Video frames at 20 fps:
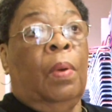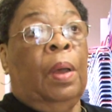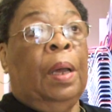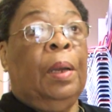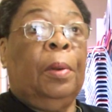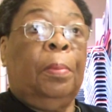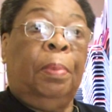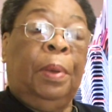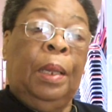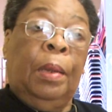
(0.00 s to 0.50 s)

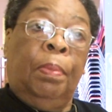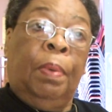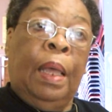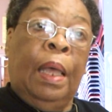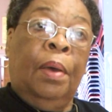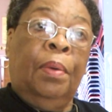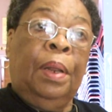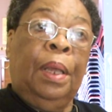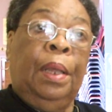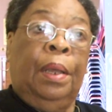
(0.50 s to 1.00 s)
Well, the people
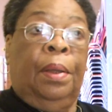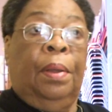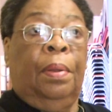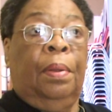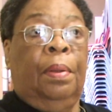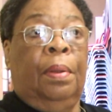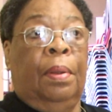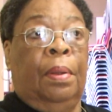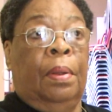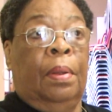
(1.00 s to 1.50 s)
out
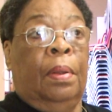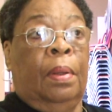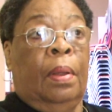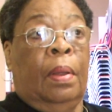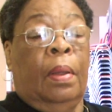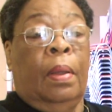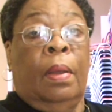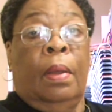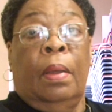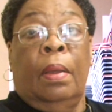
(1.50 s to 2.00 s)
here,
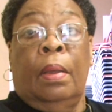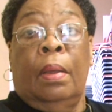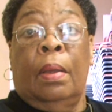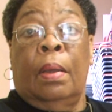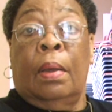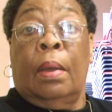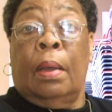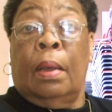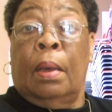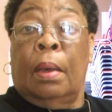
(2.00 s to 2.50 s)

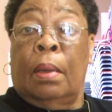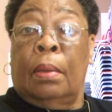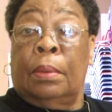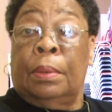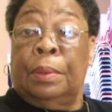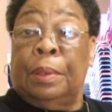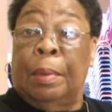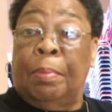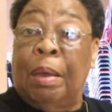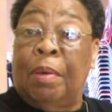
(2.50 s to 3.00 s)

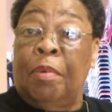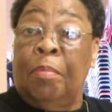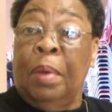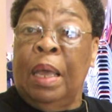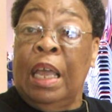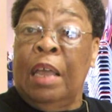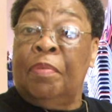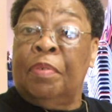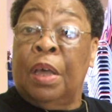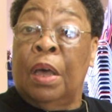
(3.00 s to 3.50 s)
some of them
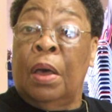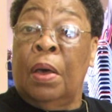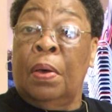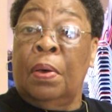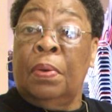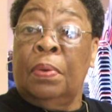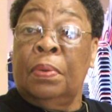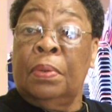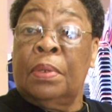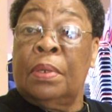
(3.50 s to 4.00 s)
have
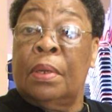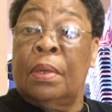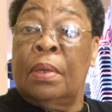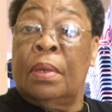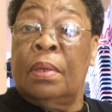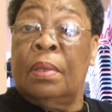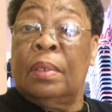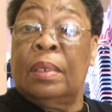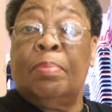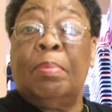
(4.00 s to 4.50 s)
cars,
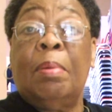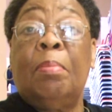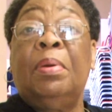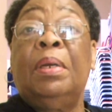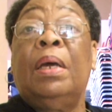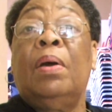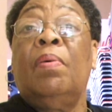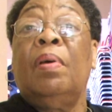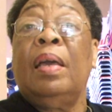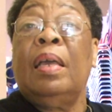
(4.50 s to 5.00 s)
some of
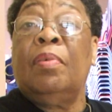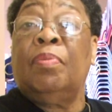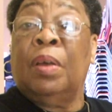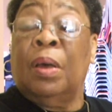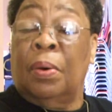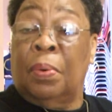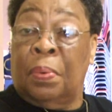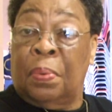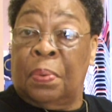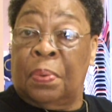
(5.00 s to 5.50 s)
them don't have
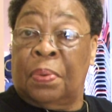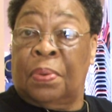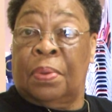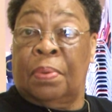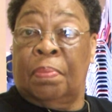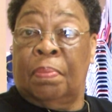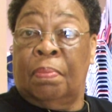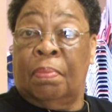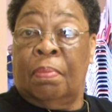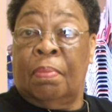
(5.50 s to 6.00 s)

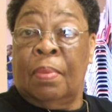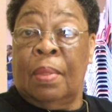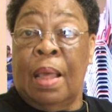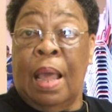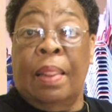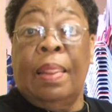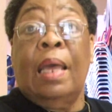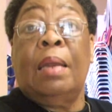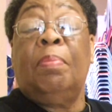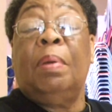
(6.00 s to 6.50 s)
cars.
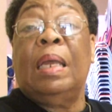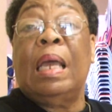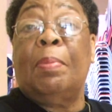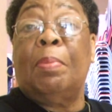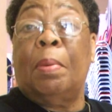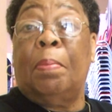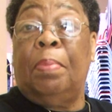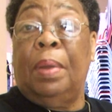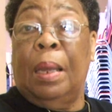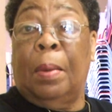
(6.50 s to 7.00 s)
And that
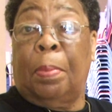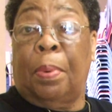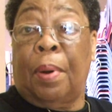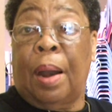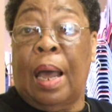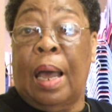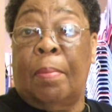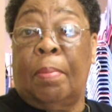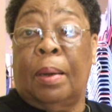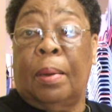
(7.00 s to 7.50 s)
becomes a big
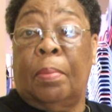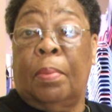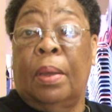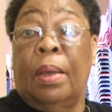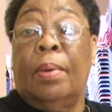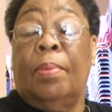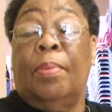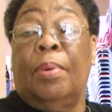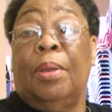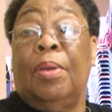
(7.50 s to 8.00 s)
problem
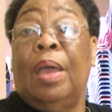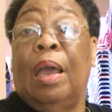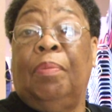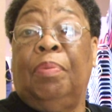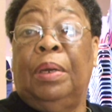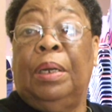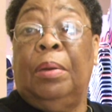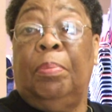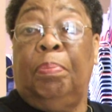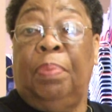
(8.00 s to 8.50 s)
when you
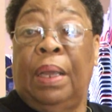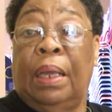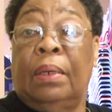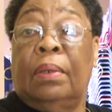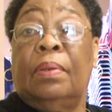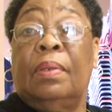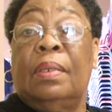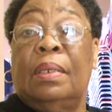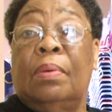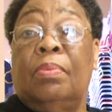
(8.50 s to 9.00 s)
have to depend
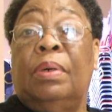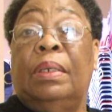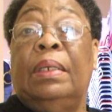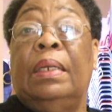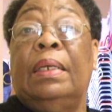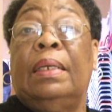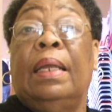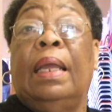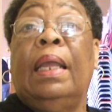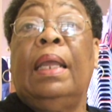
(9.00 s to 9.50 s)
on someone
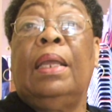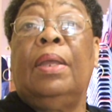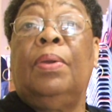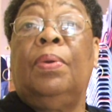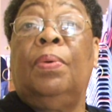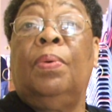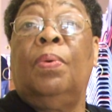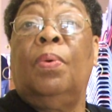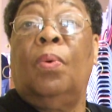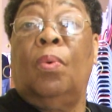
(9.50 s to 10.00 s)
to take
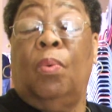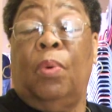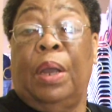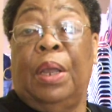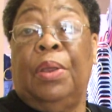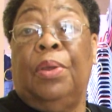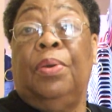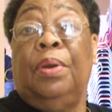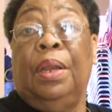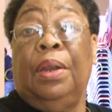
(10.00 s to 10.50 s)
you where
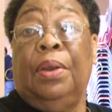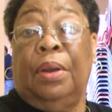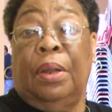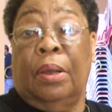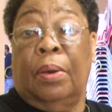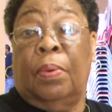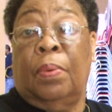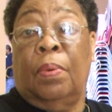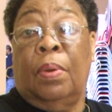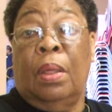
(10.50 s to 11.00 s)
you need to
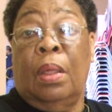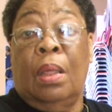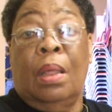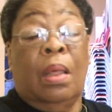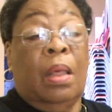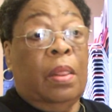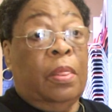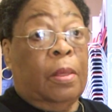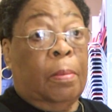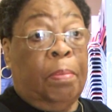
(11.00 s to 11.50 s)
go.
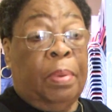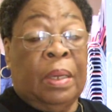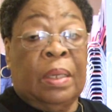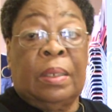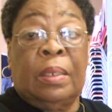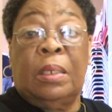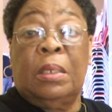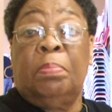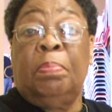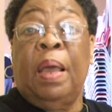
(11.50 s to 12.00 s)
The
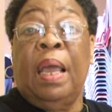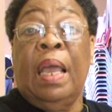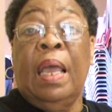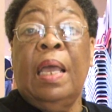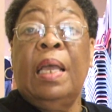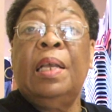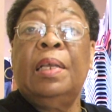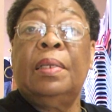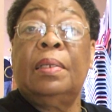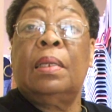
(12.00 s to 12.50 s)
buses
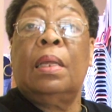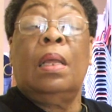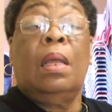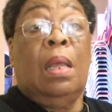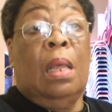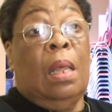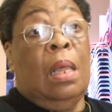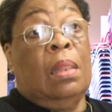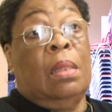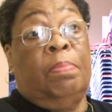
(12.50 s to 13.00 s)
pass.
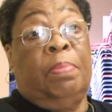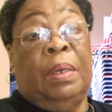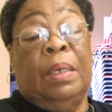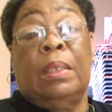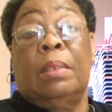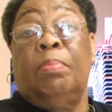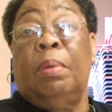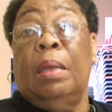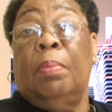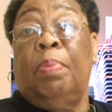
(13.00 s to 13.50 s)
The
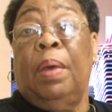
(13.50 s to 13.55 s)
bus may